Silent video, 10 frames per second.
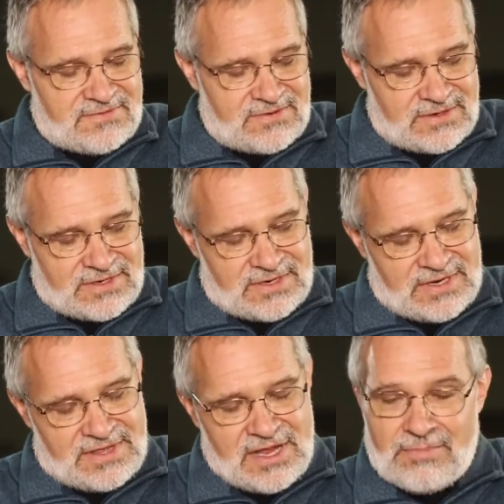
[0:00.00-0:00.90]

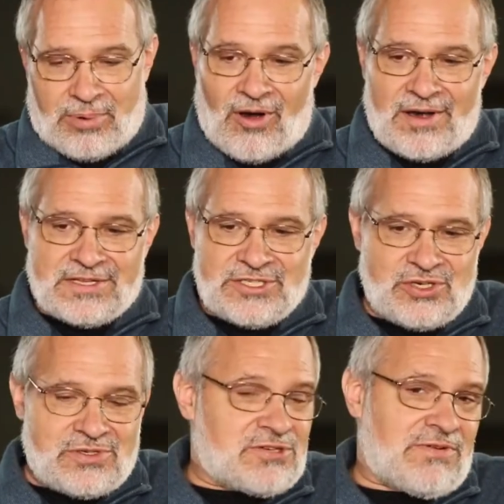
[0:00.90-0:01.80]
for their part, the
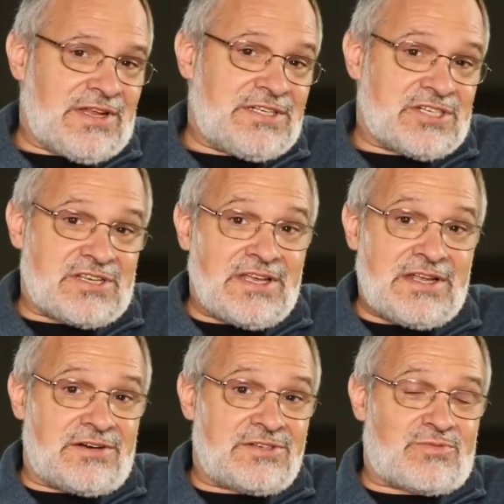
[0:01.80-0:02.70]
Jewish religious
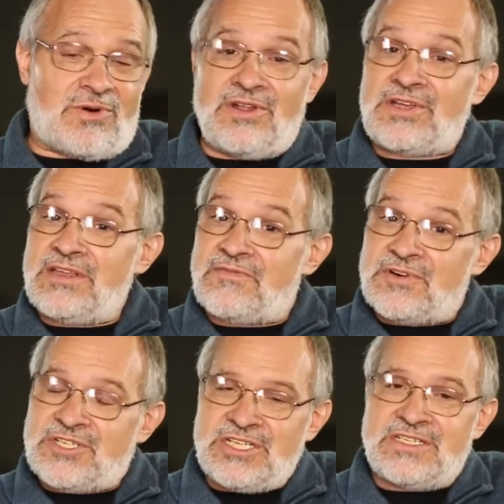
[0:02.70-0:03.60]
leaders were looking
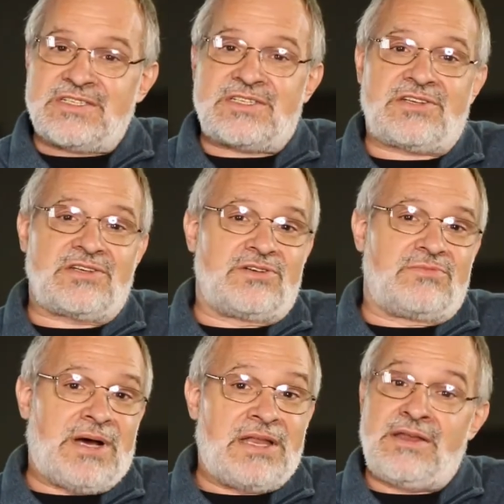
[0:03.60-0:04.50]
for Jesus too,
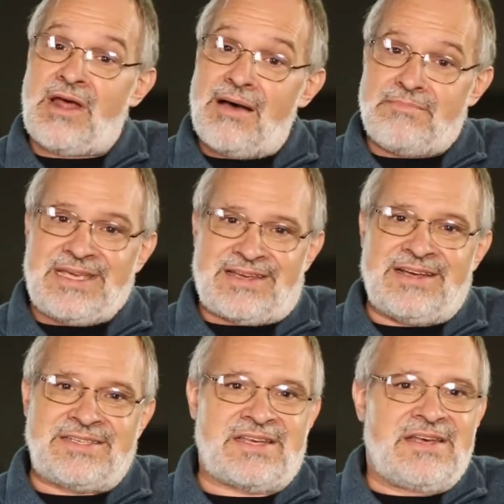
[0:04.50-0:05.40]
but not
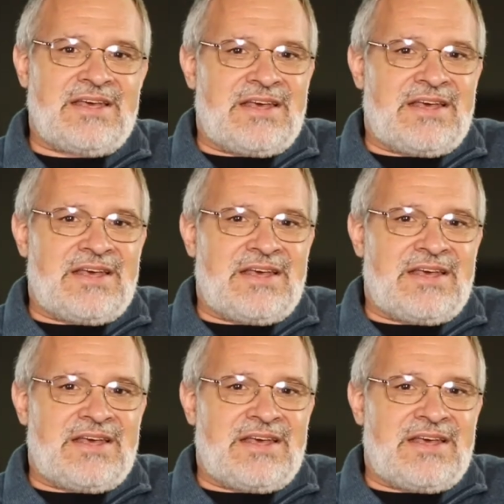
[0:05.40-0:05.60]
because